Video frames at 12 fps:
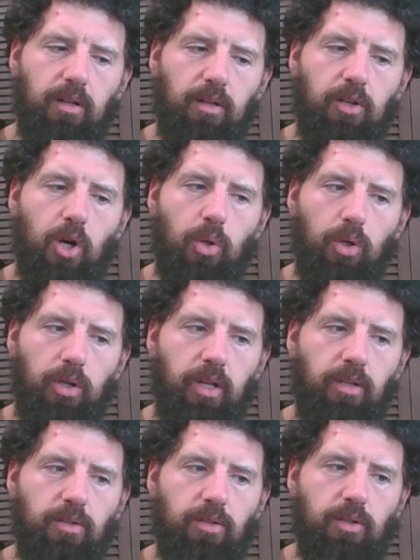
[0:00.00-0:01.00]
go look
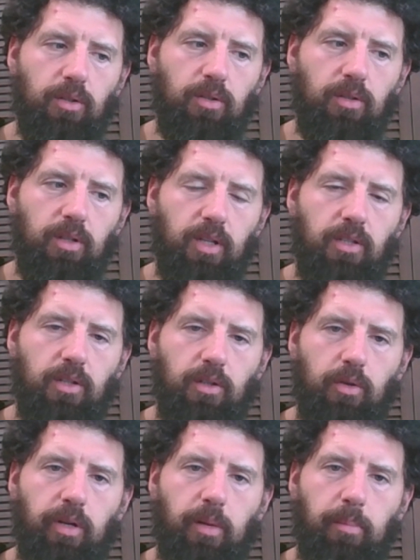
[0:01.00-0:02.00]
into
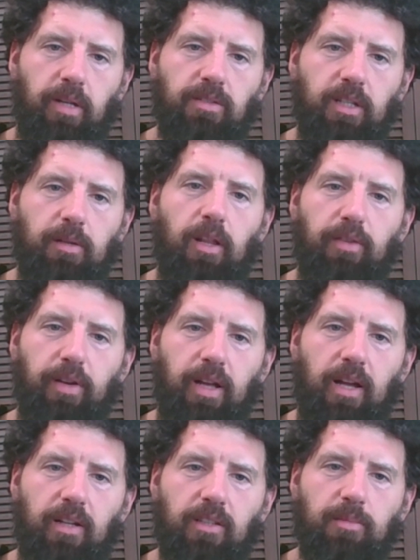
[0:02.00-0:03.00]
doing a basic loving
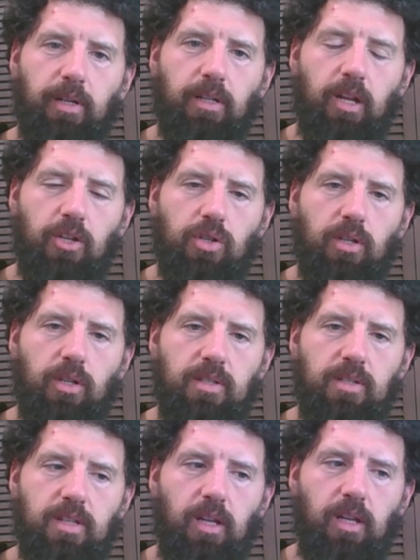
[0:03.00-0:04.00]
kindness meditation and
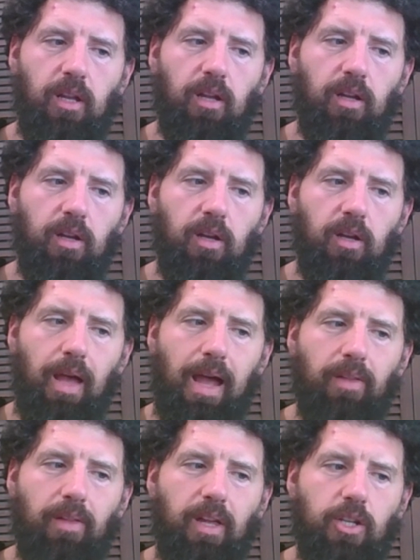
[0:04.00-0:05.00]
see
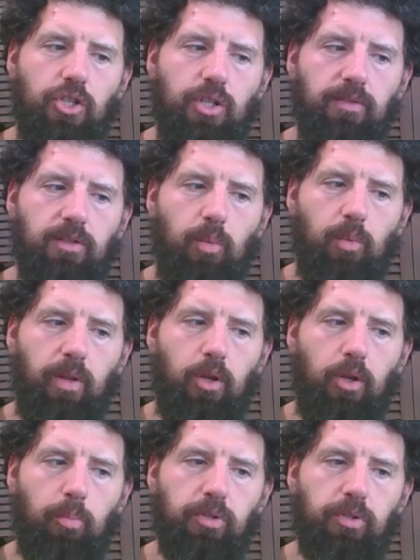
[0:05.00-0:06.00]
how that shifts the way that
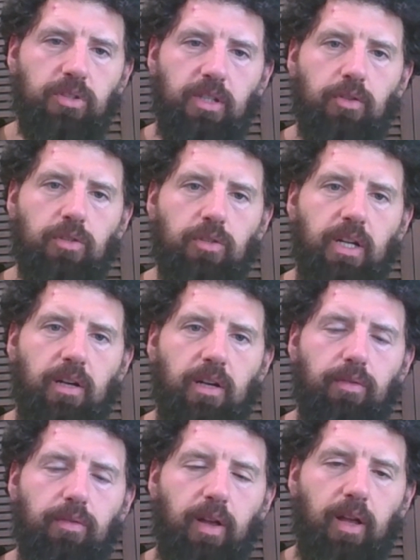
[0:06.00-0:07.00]
you perceive
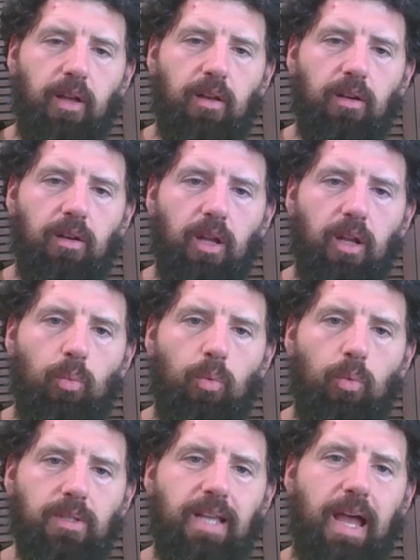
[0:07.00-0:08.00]
yourself and
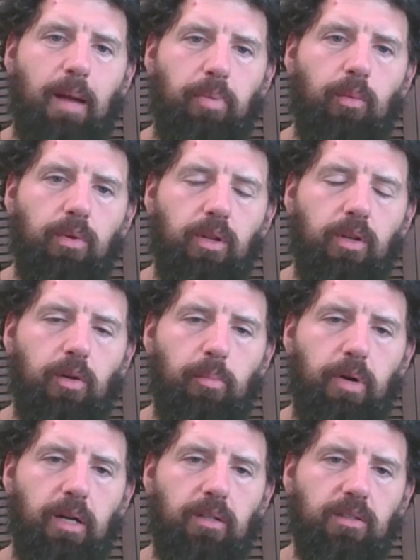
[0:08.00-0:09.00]
what's happening within your
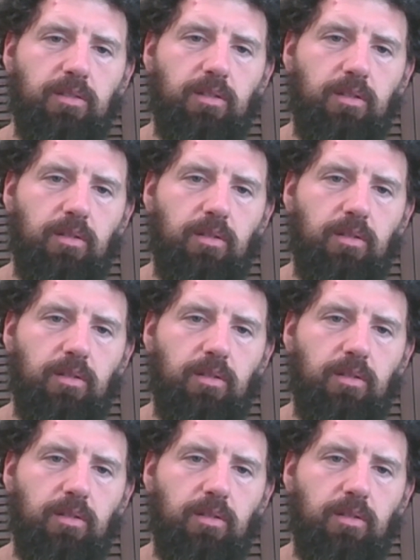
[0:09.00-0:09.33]
practice.